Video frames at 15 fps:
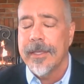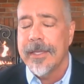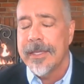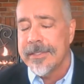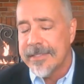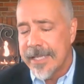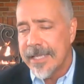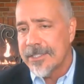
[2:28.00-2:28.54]

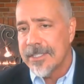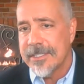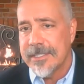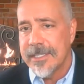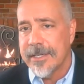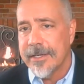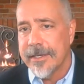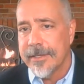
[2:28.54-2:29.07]
It's
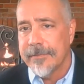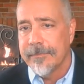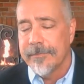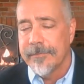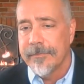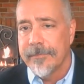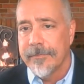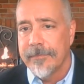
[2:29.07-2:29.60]
necessary,
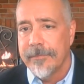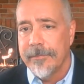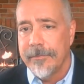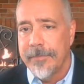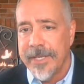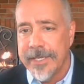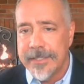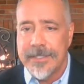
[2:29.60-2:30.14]

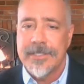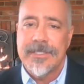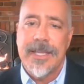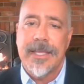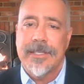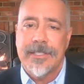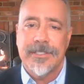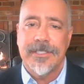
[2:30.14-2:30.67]
but it does
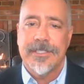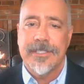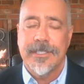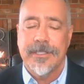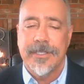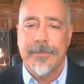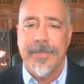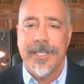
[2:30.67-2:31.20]
not
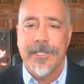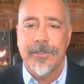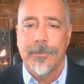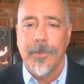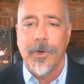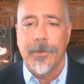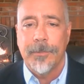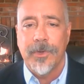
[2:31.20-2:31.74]
necessarily make you
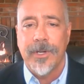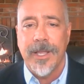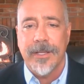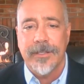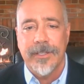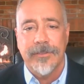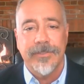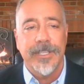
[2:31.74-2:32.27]
more
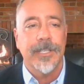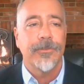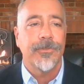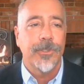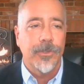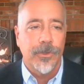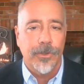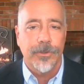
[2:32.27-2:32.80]
productive if
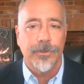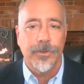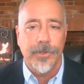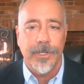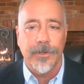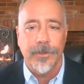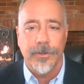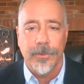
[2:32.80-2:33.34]
you're
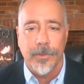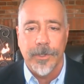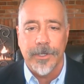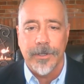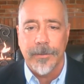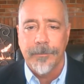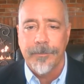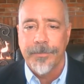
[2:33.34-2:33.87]
doing all the
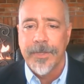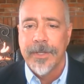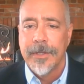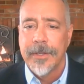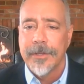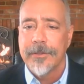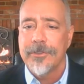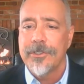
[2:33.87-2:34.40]
work.
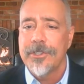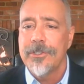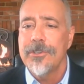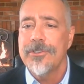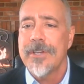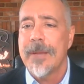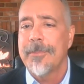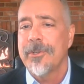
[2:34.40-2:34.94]
There's a
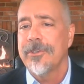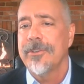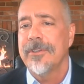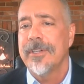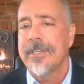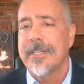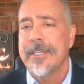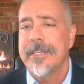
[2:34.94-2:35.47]
huge
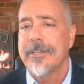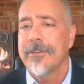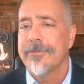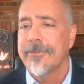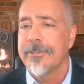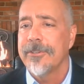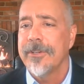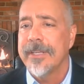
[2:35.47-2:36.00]
opportunity here
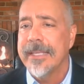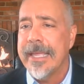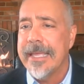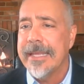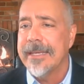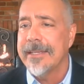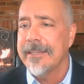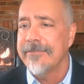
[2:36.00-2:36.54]
for you to
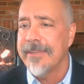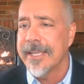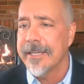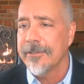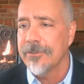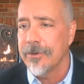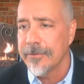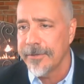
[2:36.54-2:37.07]
gain an
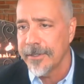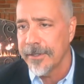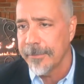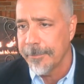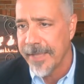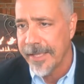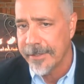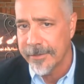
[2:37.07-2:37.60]
advantage over your
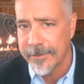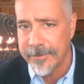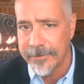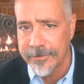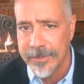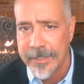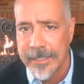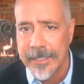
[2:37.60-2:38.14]

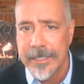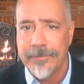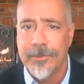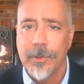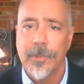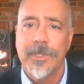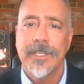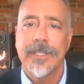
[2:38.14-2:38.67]
competitors if
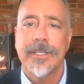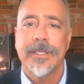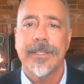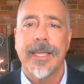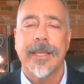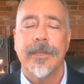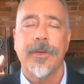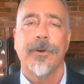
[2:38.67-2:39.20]
you're willing to
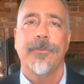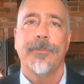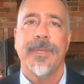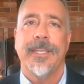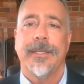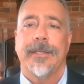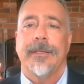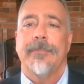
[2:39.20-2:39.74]
let go of
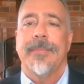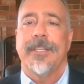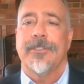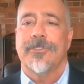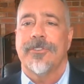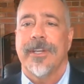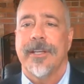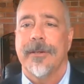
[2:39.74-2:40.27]
being an
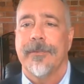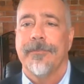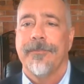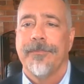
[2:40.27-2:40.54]
administrator.